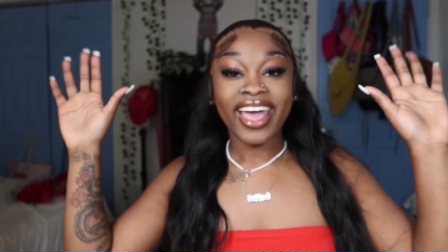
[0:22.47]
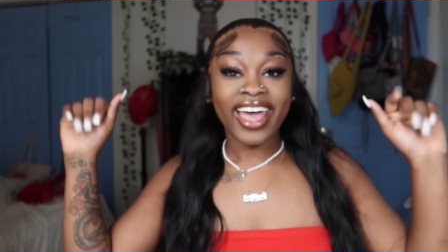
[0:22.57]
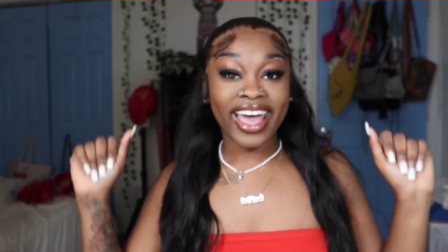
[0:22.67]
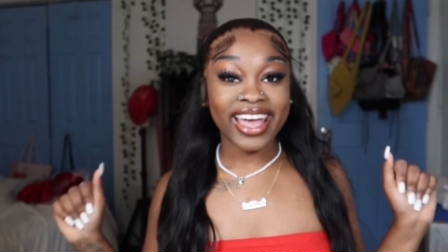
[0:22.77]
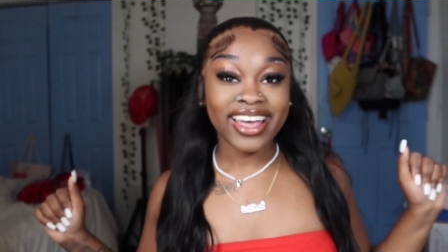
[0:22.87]

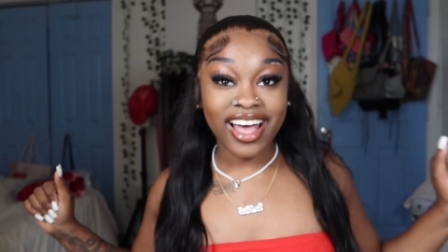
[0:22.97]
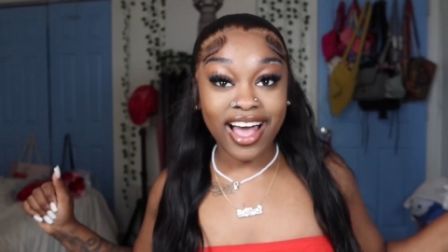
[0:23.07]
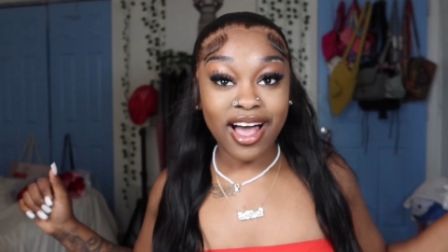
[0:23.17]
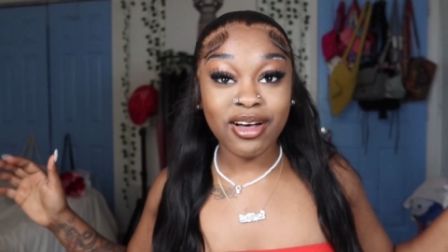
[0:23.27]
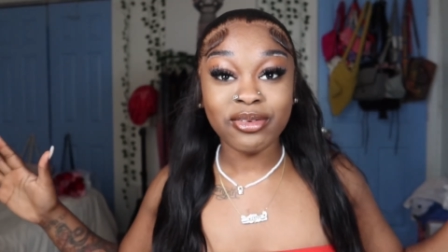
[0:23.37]
Hey
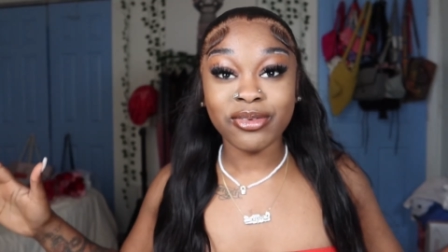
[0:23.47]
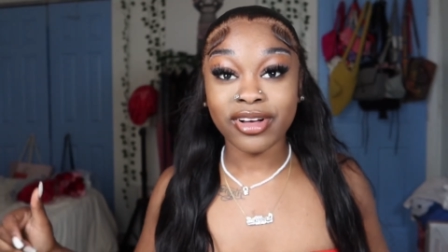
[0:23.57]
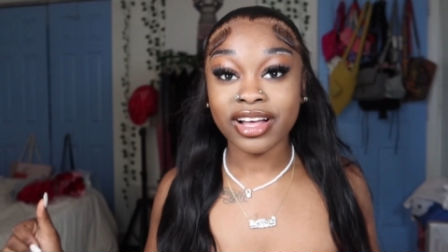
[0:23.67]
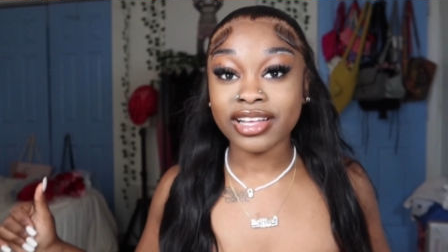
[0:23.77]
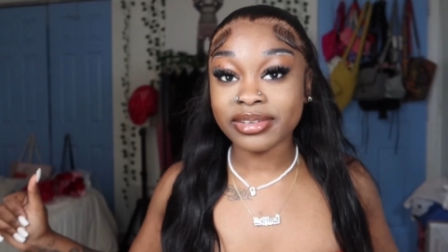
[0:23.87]
y'all,
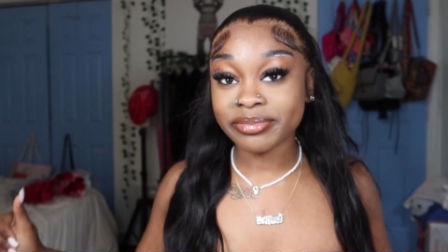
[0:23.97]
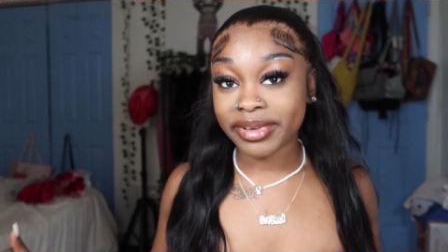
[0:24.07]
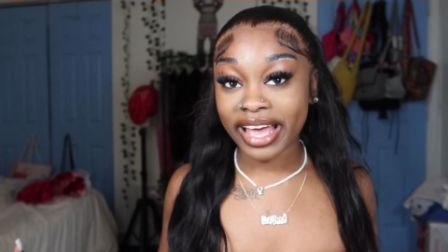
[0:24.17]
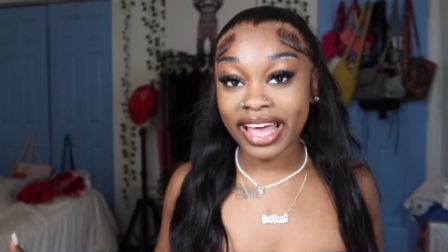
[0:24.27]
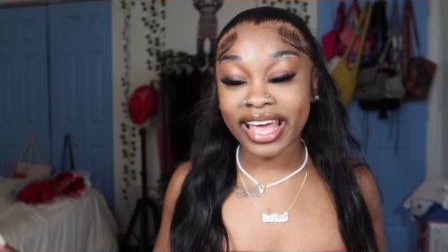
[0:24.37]
welcome
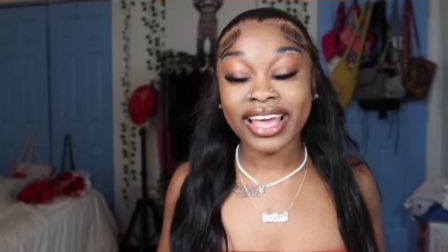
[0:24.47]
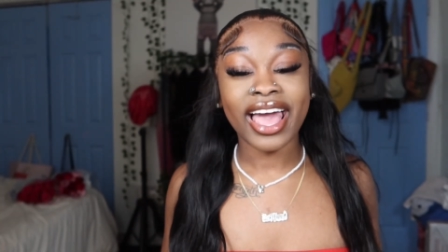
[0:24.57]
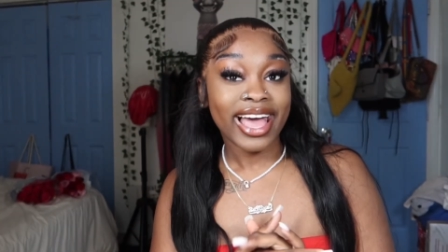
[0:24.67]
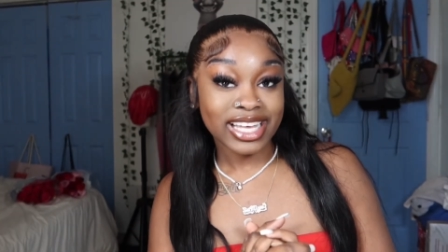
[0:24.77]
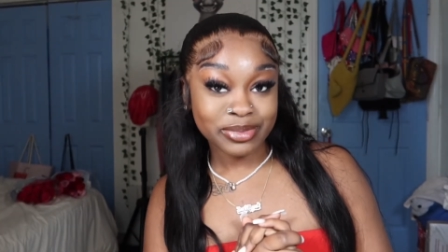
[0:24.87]
back.
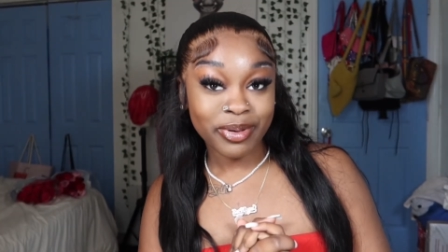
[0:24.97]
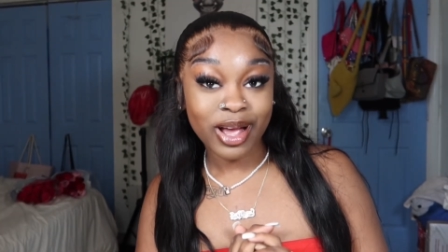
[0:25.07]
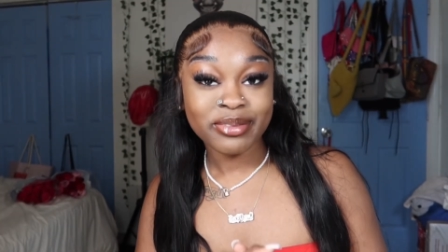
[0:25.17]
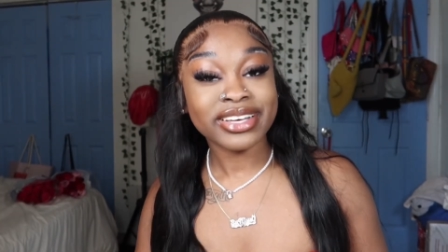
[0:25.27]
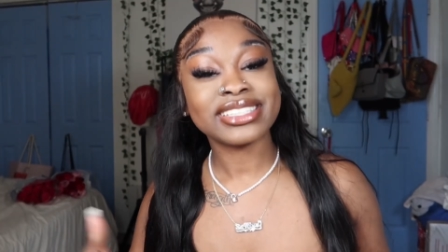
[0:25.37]
As
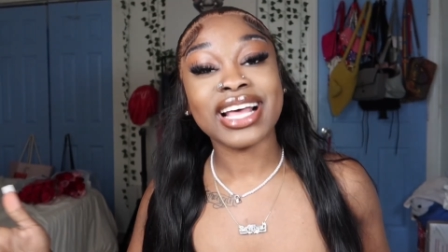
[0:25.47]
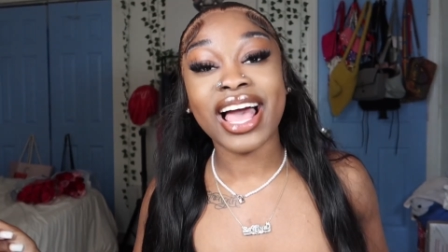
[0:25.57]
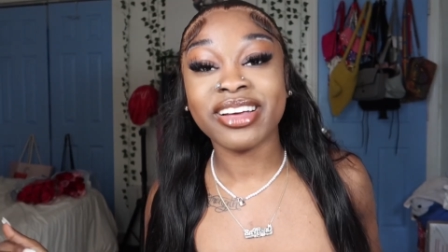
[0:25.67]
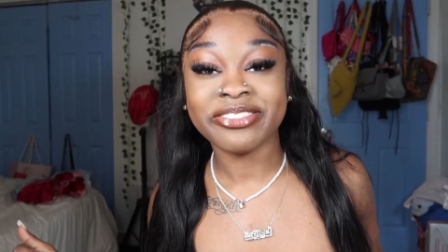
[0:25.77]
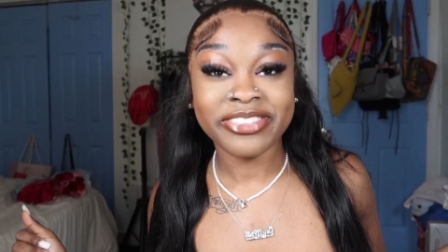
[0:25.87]
promised,
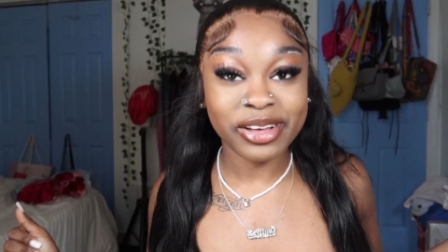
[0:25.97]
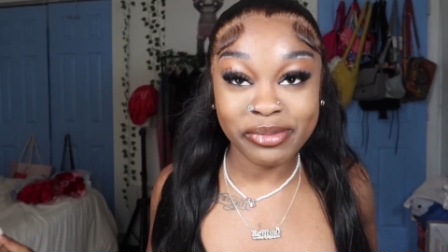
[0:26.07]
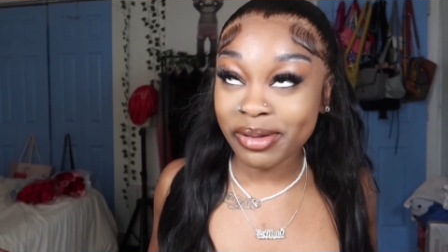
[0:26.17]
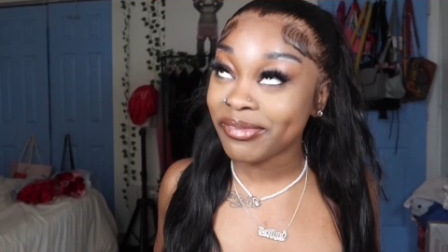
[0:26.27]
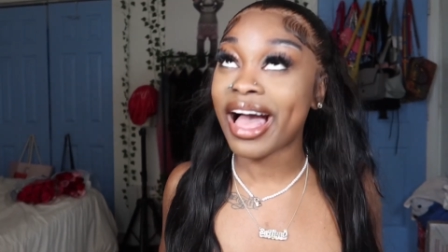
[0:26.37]
I am
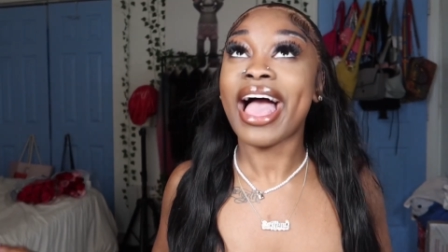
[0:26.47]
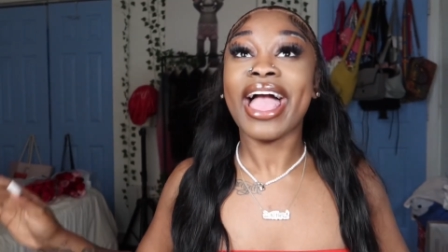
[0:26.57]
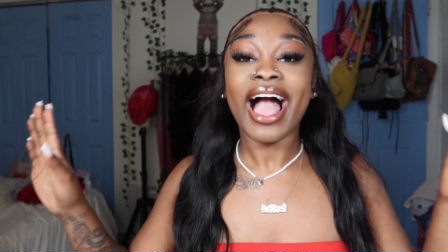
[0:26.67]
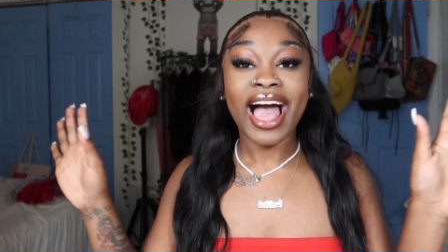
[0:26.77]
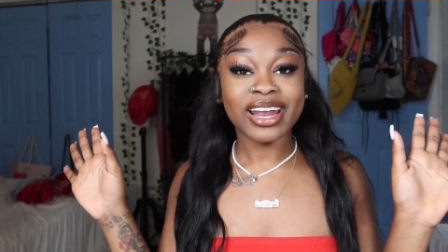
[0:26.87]
filming my
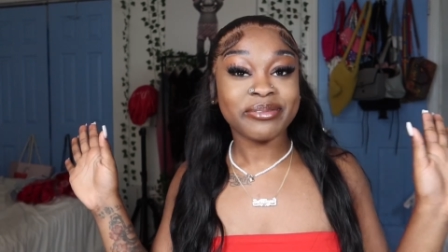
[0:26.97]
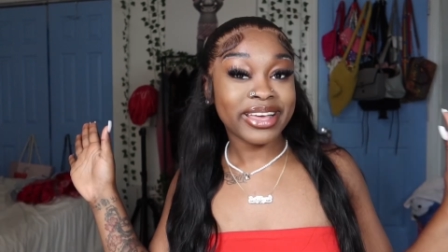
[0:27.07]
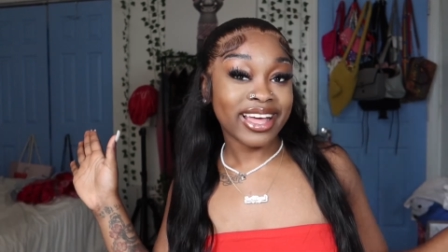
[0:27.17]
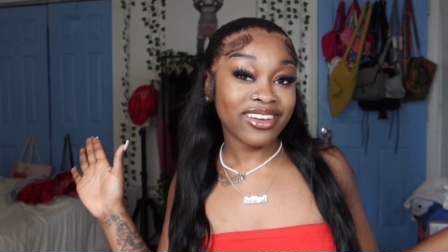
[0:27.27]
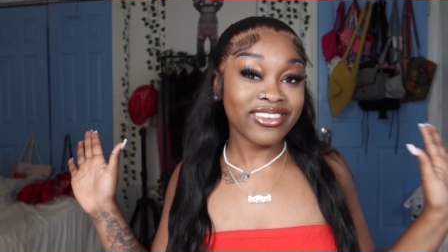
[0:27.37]
how to
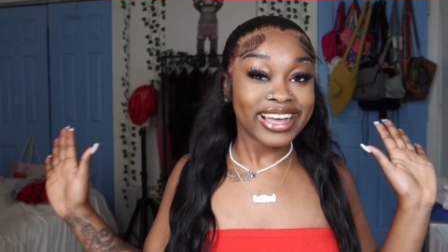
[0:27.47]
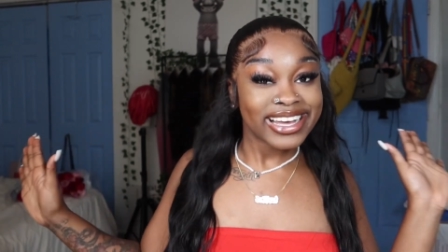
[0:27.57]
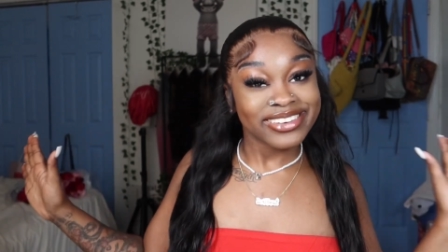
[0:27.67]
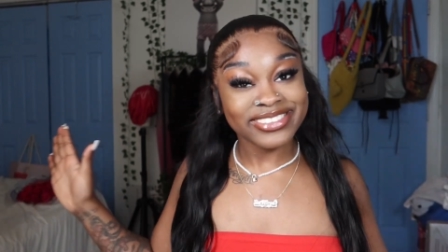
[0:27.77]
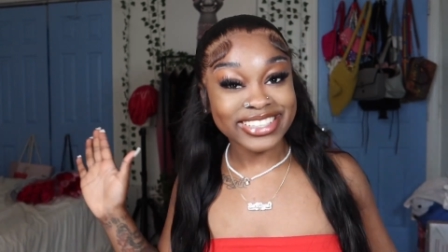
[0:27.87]
be a wig
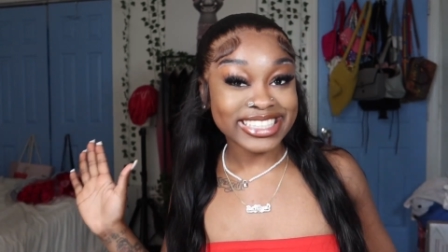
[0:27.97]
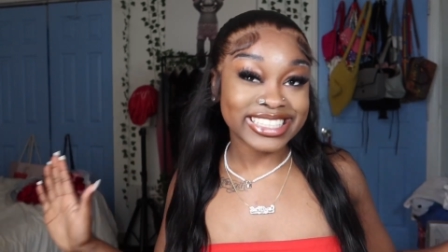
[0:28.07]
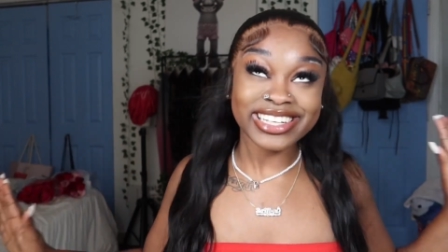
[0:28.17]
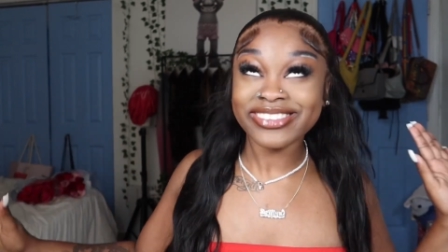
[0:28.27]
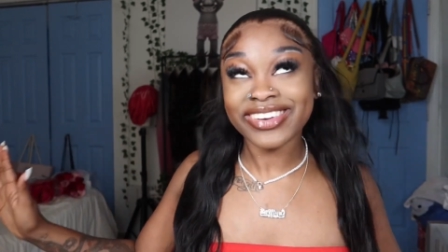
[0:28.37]
influencer